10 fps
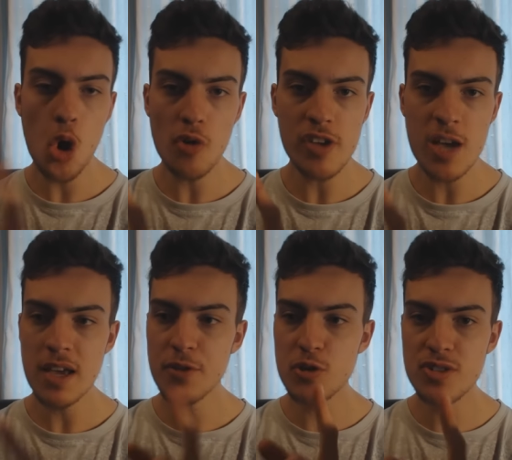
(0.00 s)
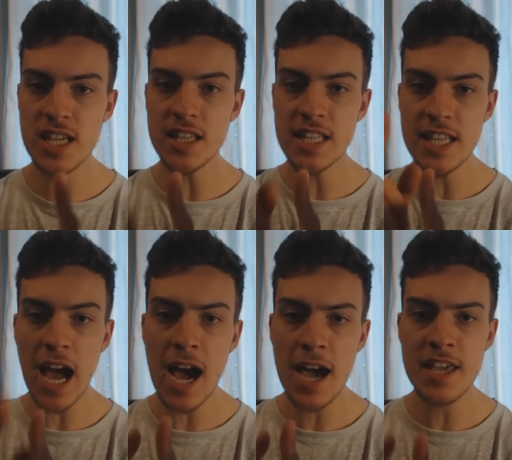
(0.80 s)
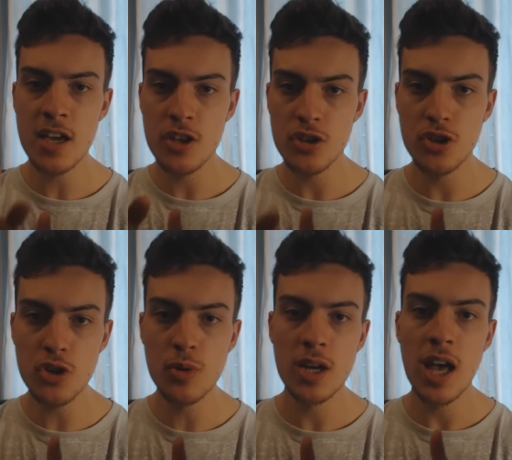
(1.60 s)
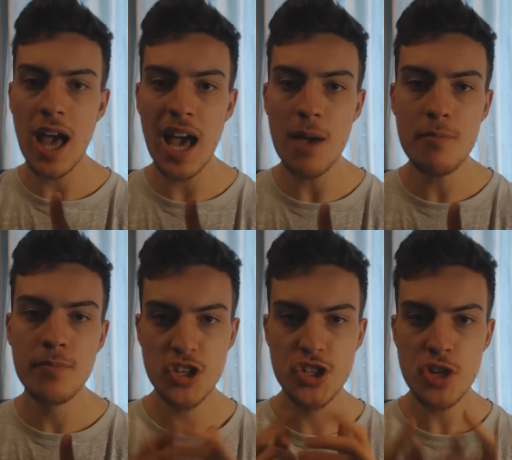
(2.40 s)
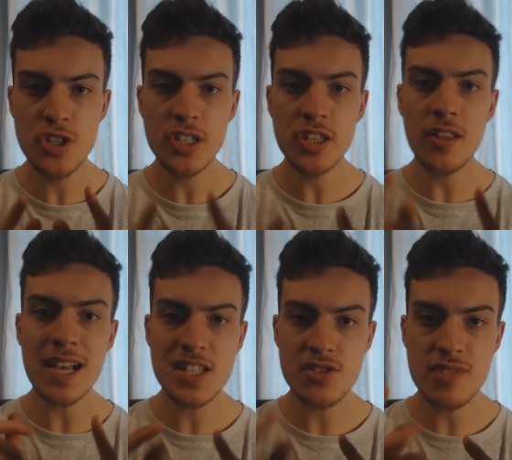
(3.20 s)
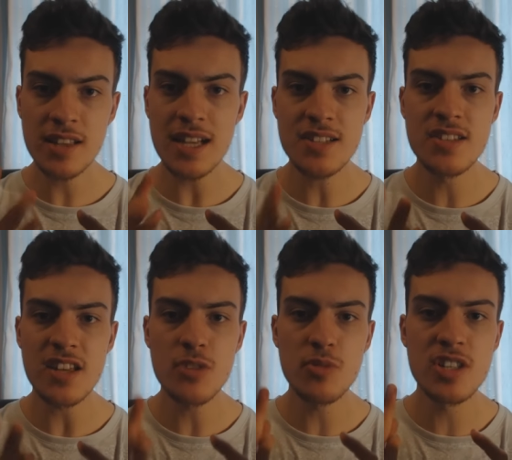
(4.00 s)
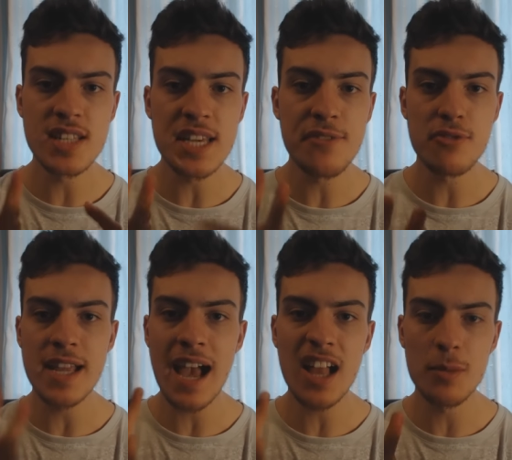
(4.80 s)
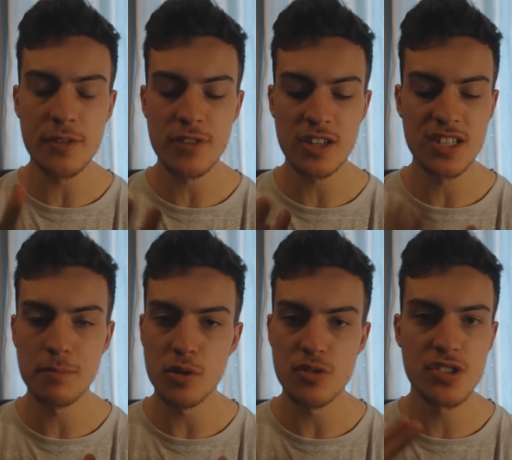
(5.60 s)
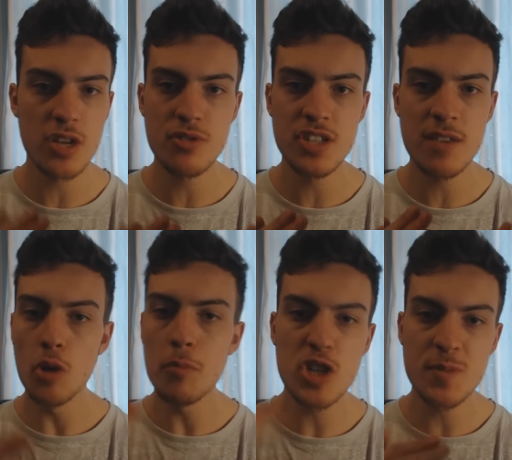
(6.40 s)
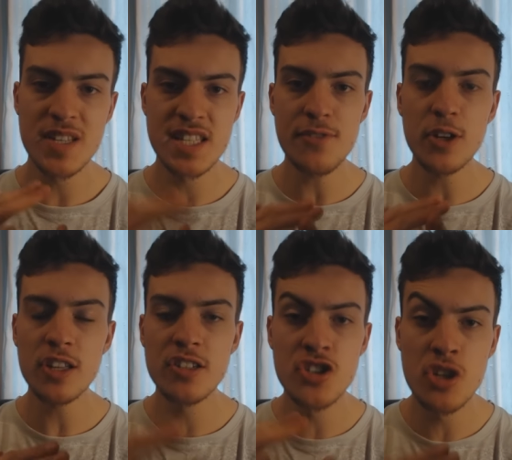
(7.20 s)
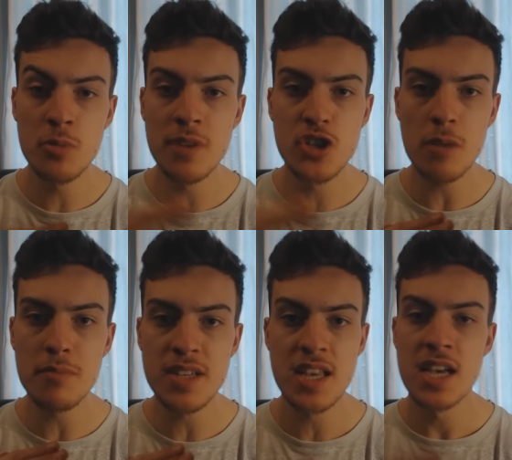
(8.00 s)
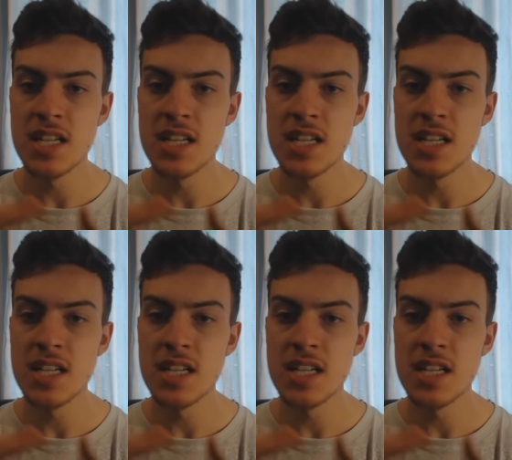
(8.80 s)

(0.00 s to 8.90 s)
Orium, if you just take the I, U, M is usually the last three letters that you would see for a element, for example sodium, or more specifically to do with zombies,